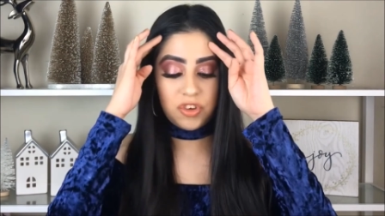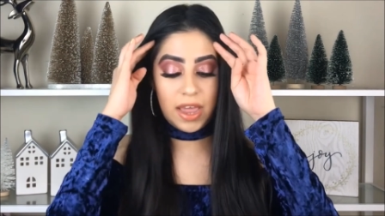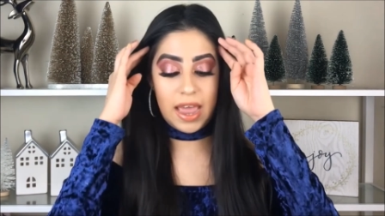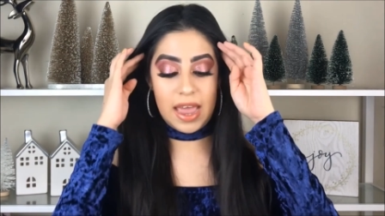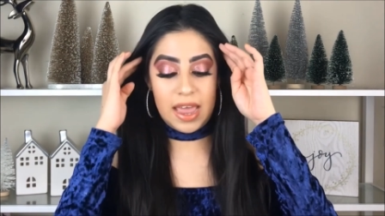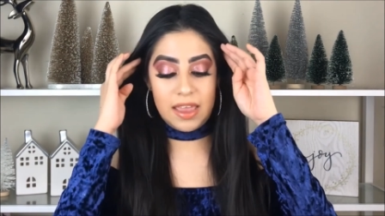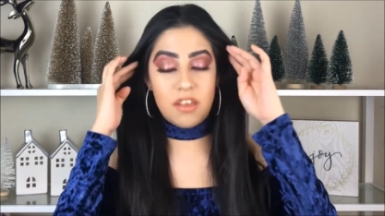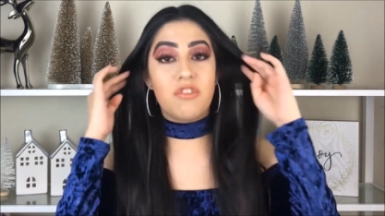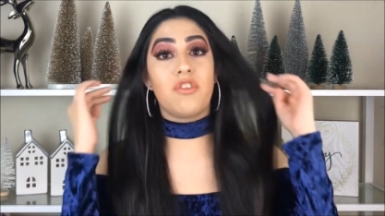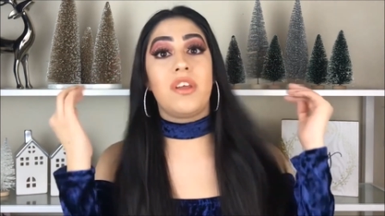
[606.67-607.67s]
I
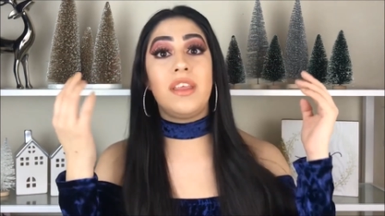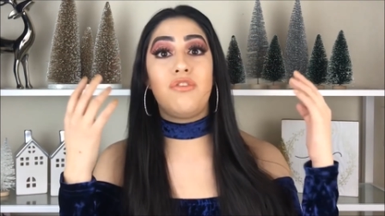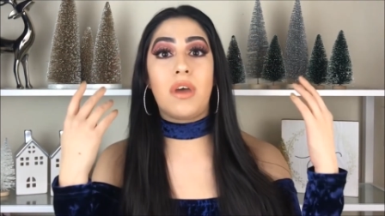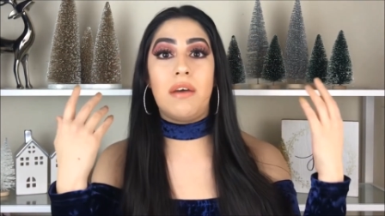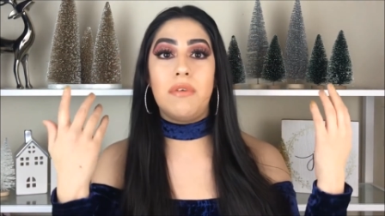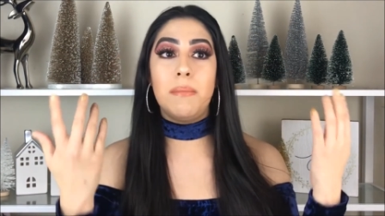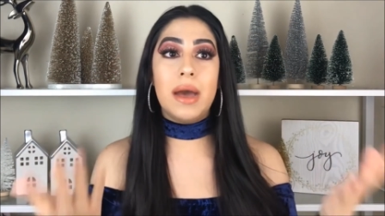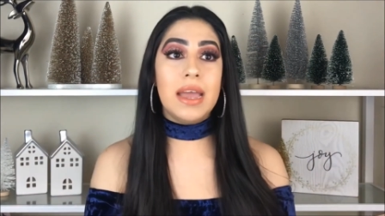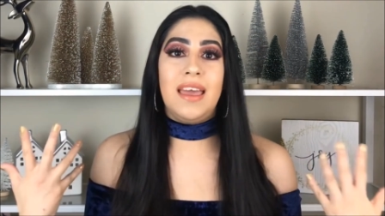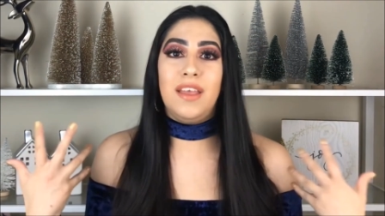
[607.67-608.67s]
started to have in
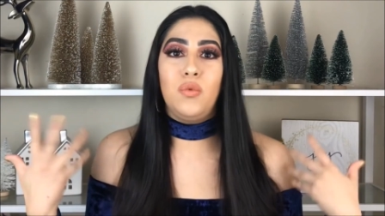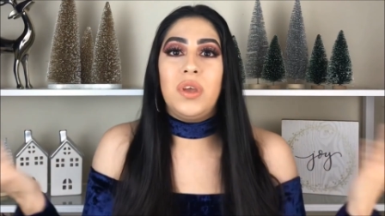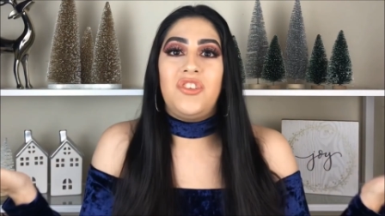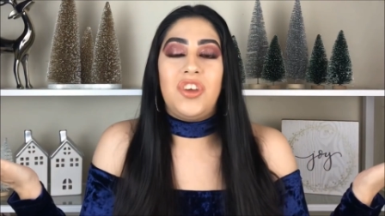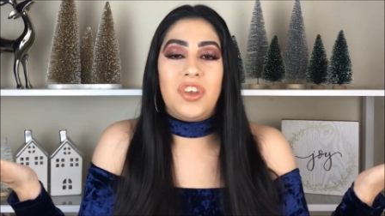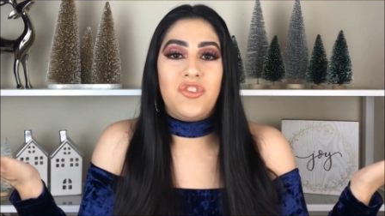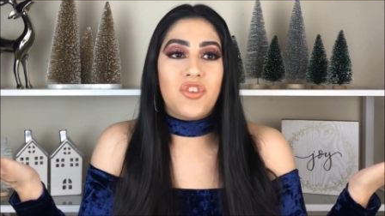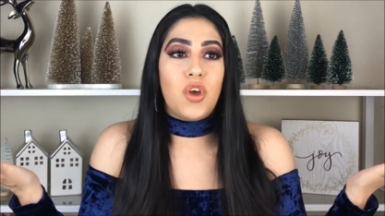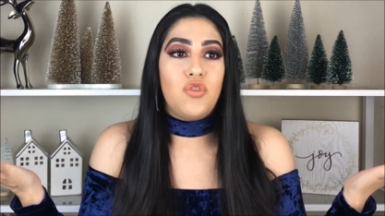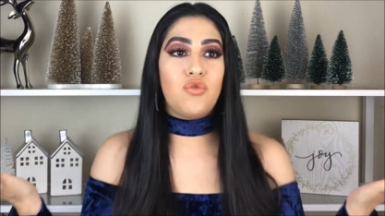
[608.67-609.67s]
mind, and we changed
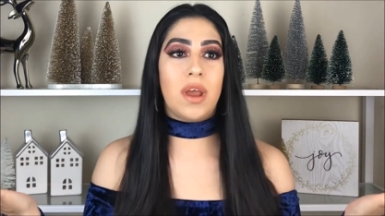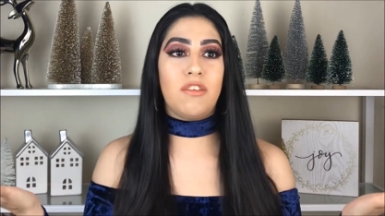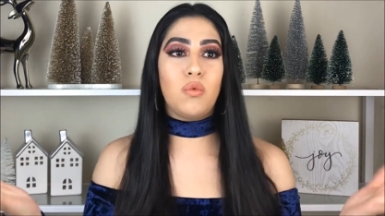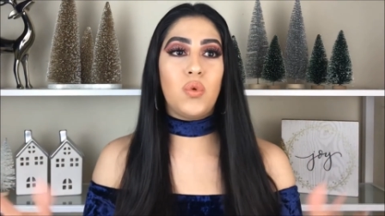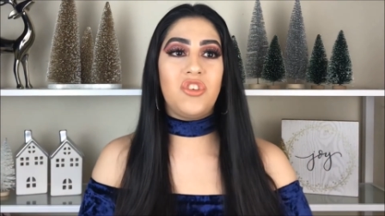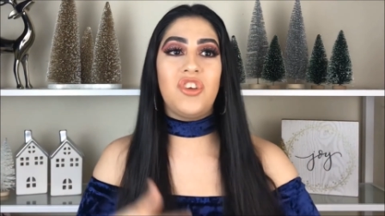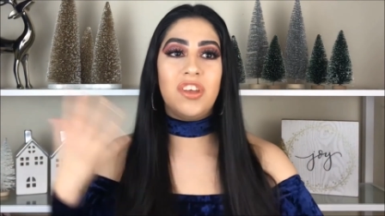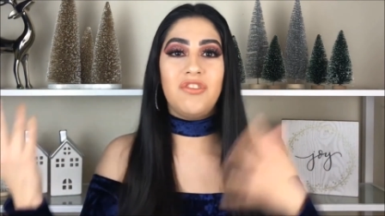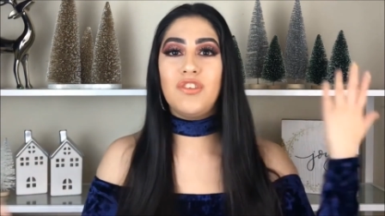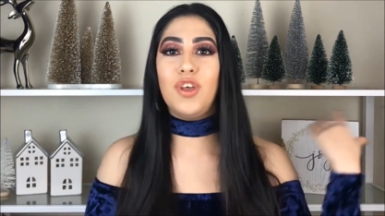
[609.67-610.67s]
a dress, we
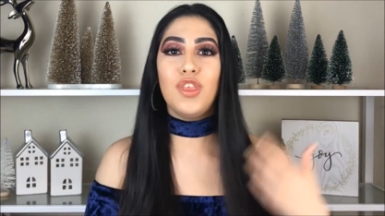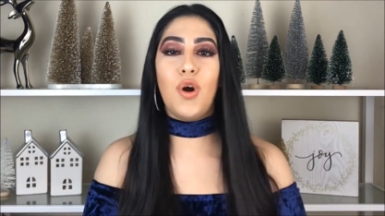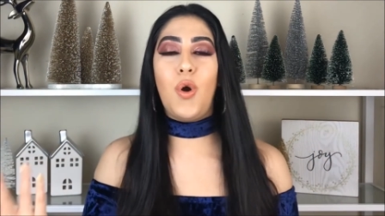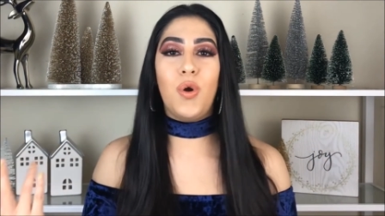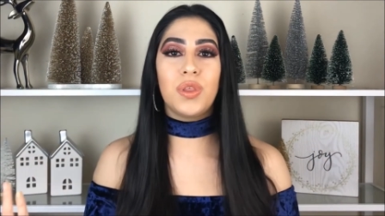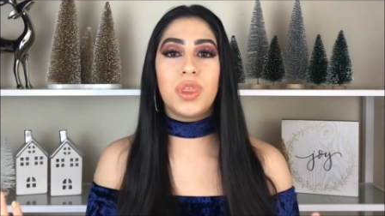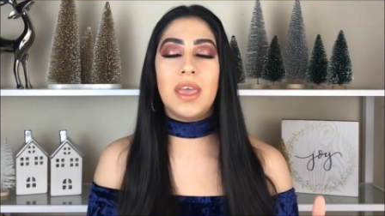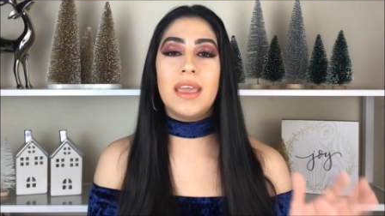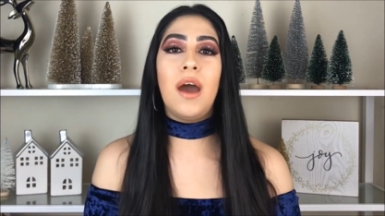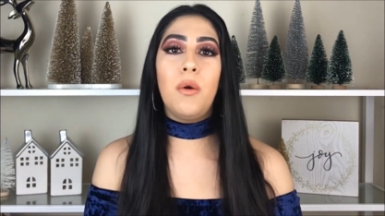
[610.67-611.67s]
changed the whole
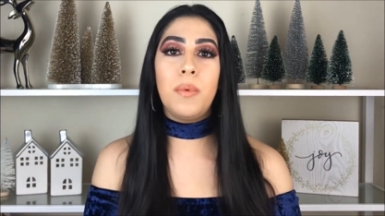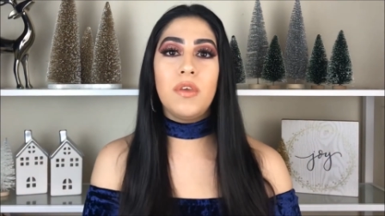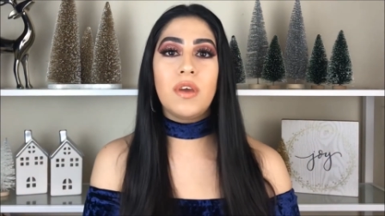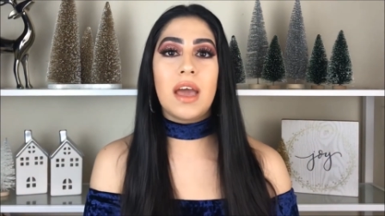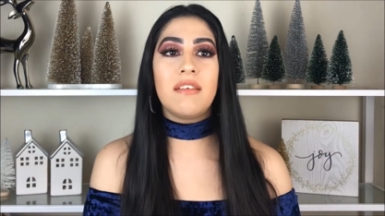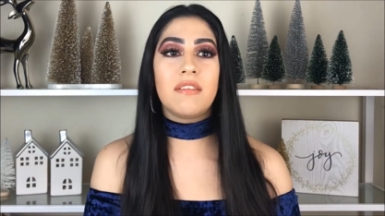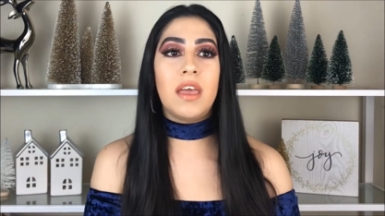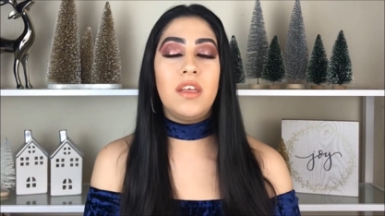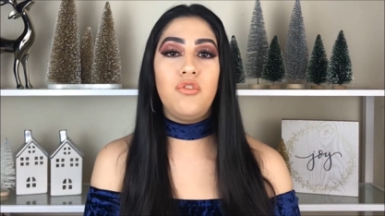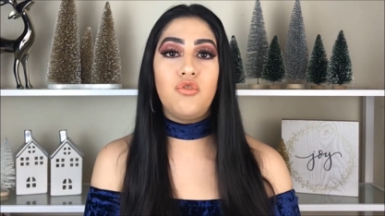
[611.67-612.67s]
thing. Hope you guys
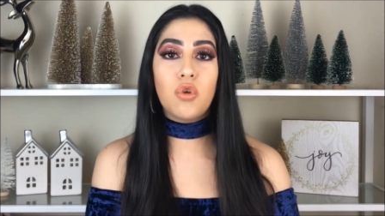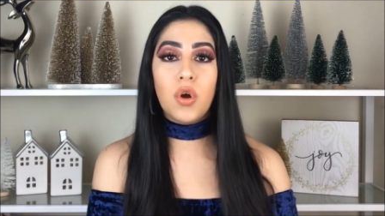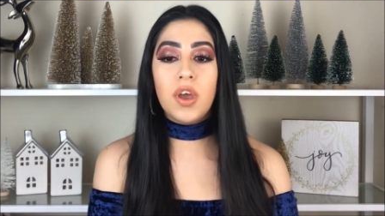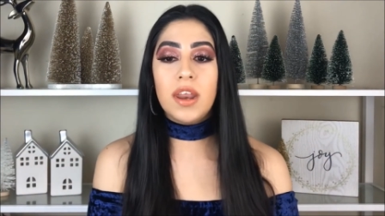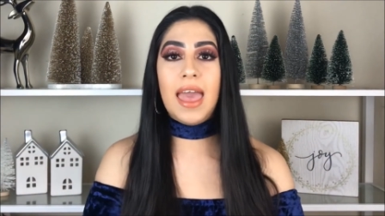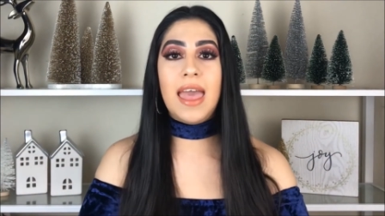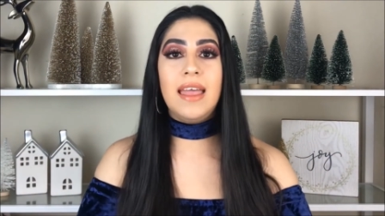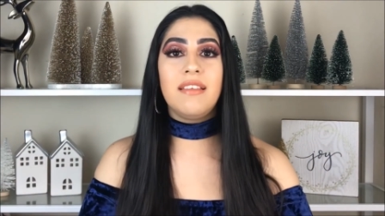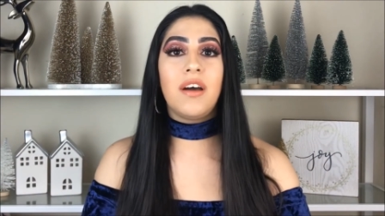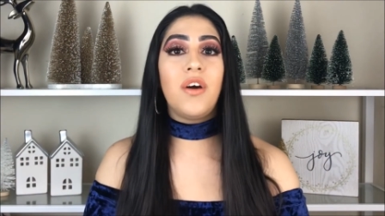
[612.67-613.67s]
enjoyed,
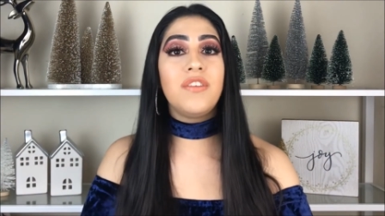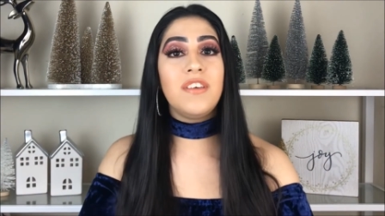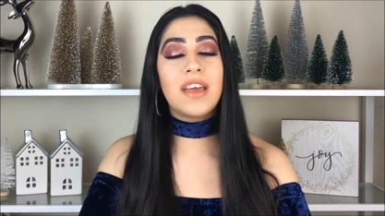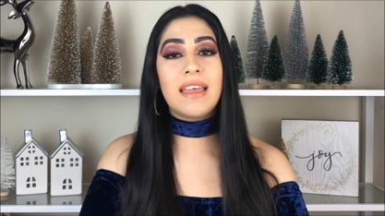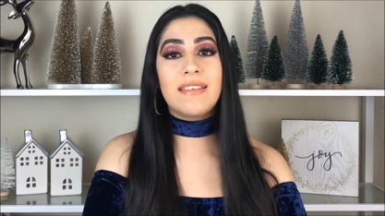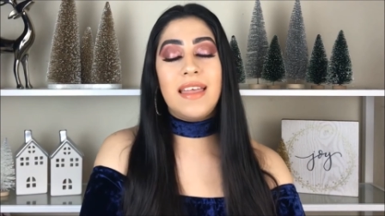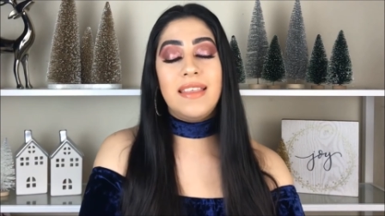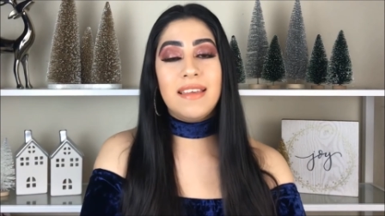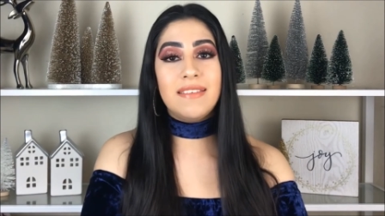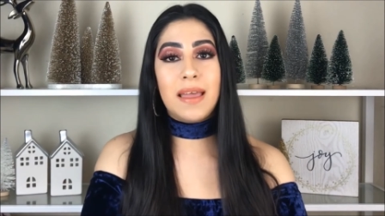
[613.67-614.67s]
and I'll see you guys
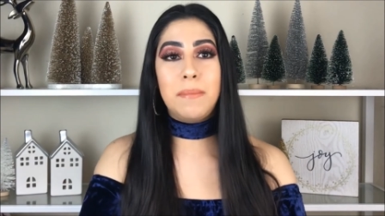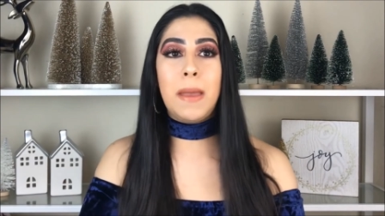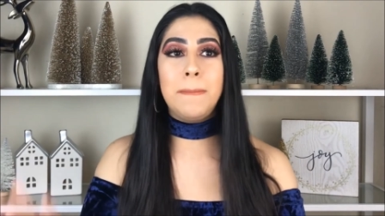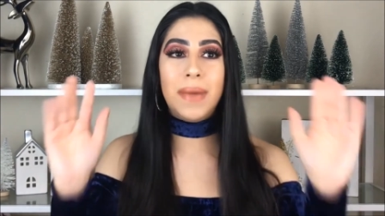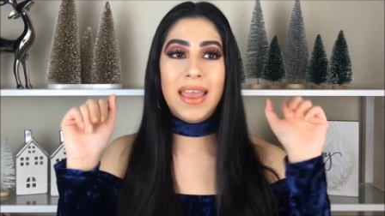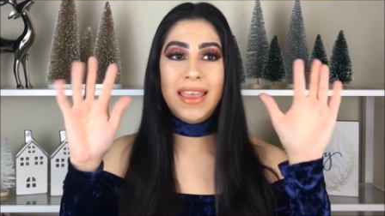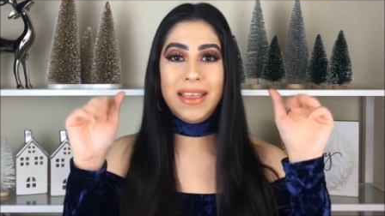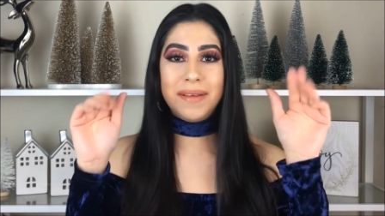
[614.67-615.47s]
next time. Bye.